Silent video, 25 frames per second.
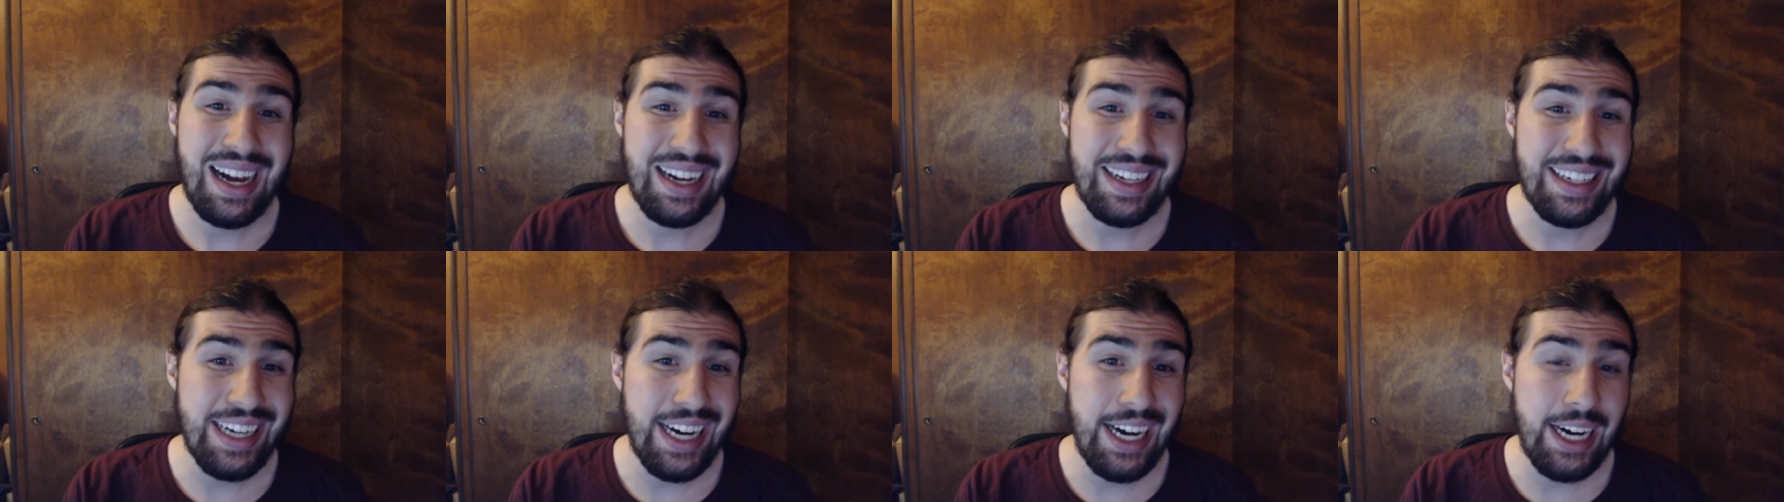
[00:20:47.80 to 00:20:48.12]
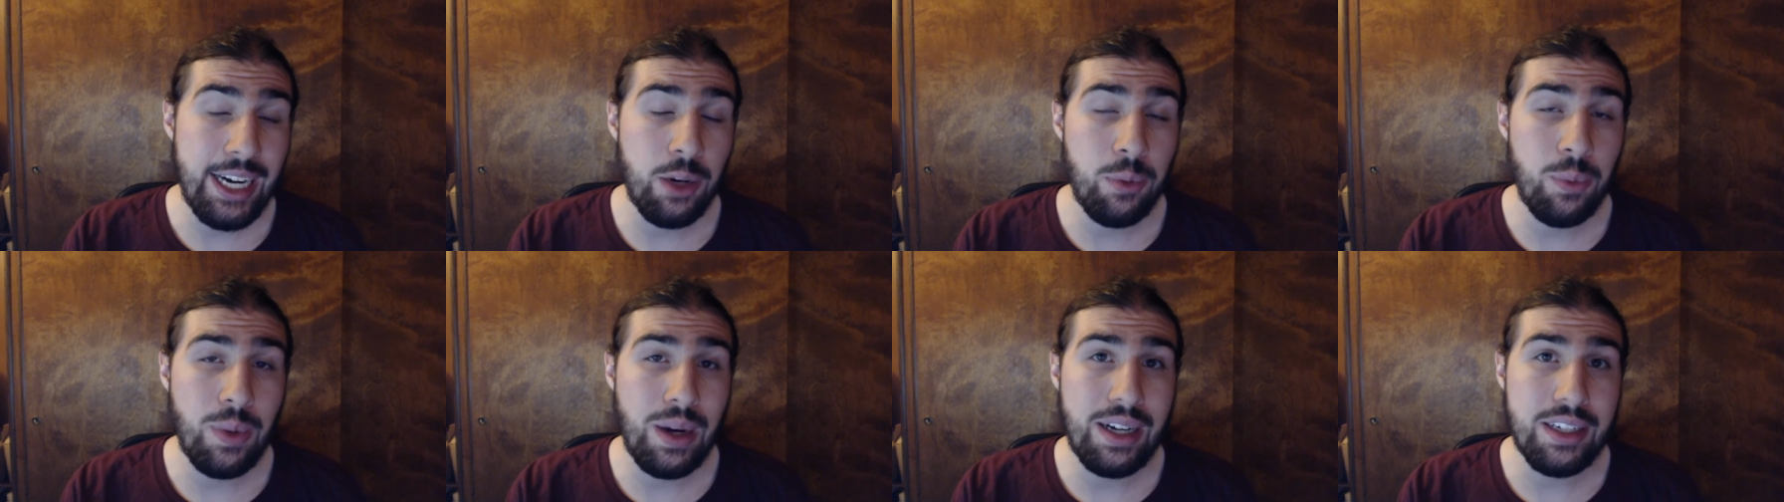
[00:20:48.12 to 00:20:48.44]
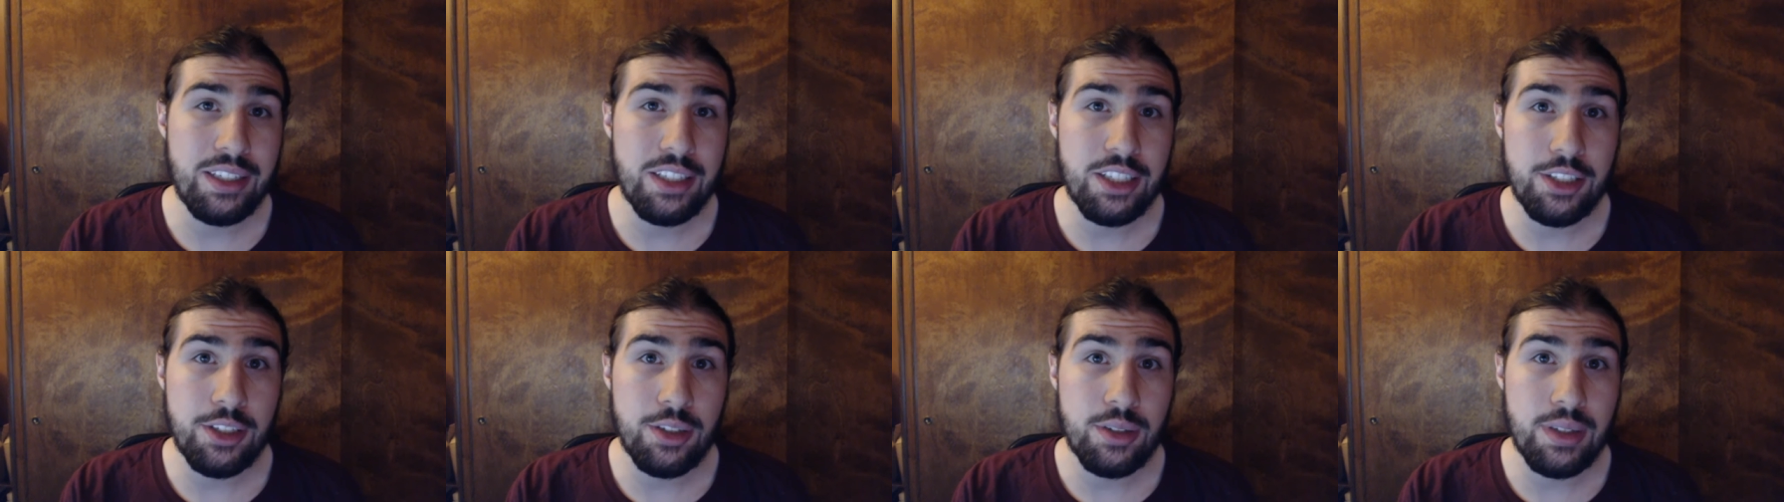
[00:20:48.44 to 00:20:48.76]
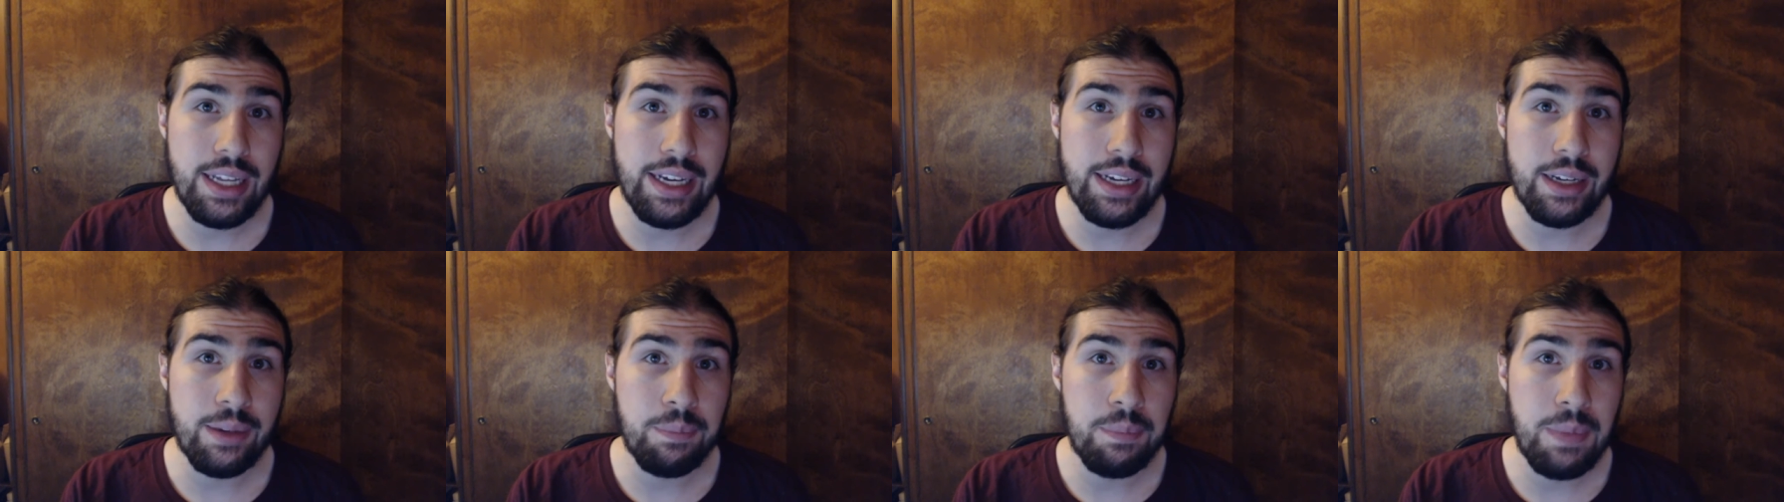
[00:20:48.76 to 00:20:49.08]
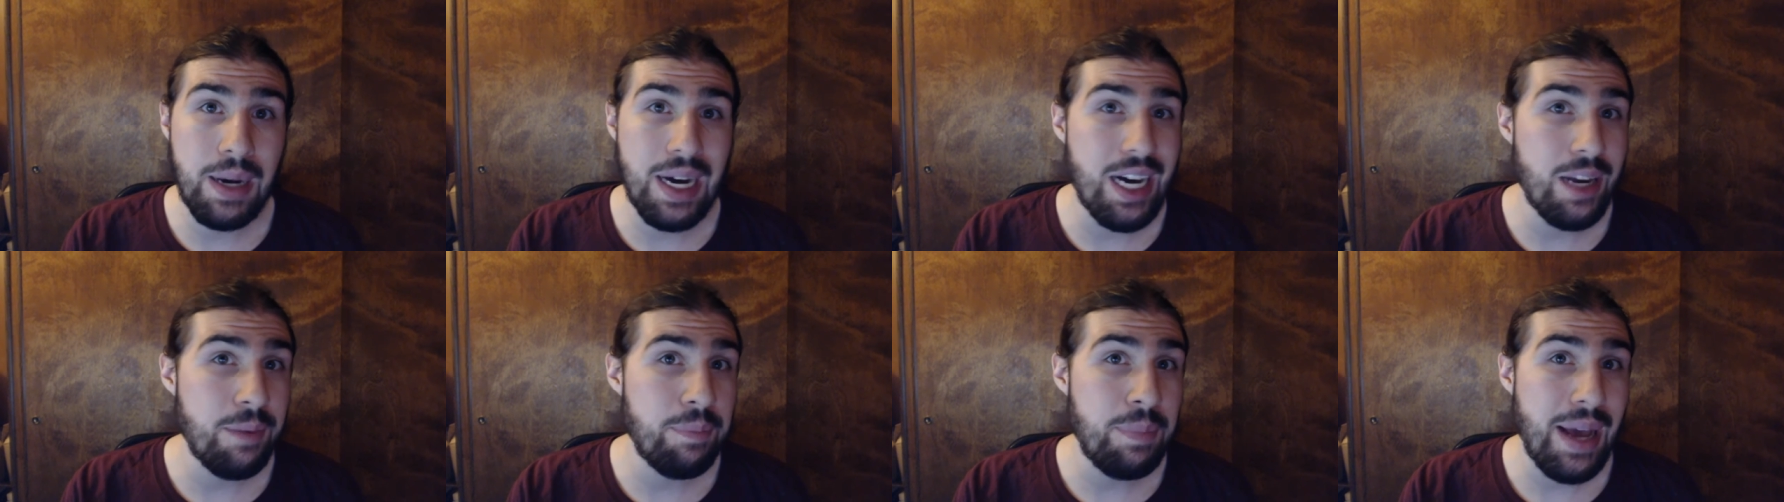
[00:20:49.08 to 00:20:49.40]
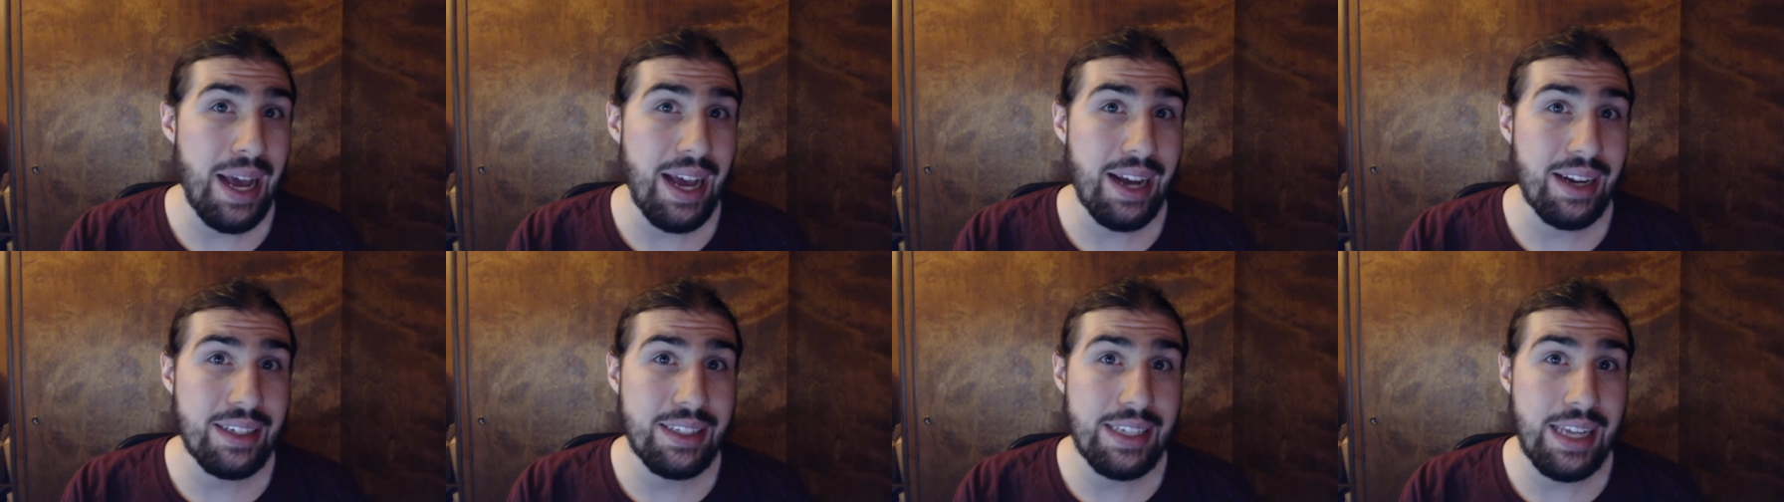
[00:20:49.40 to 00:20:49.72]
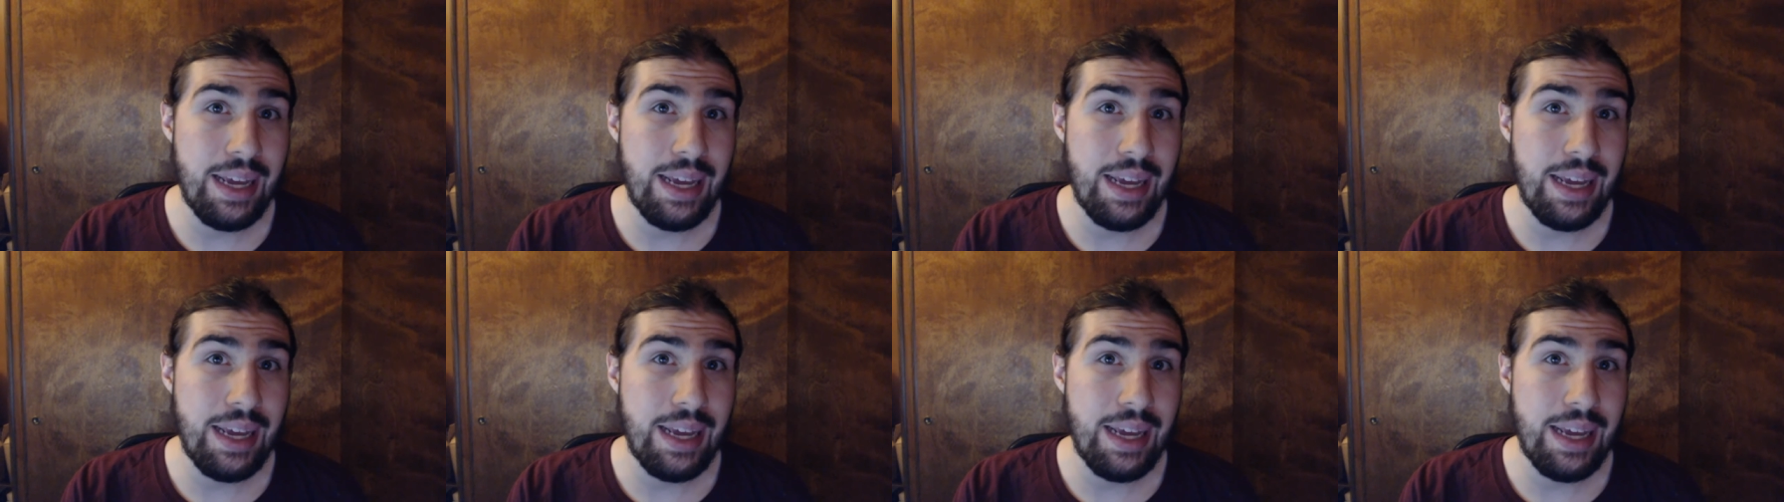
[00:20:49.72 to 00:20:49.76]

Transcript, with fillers: I kind of want to do like mod pack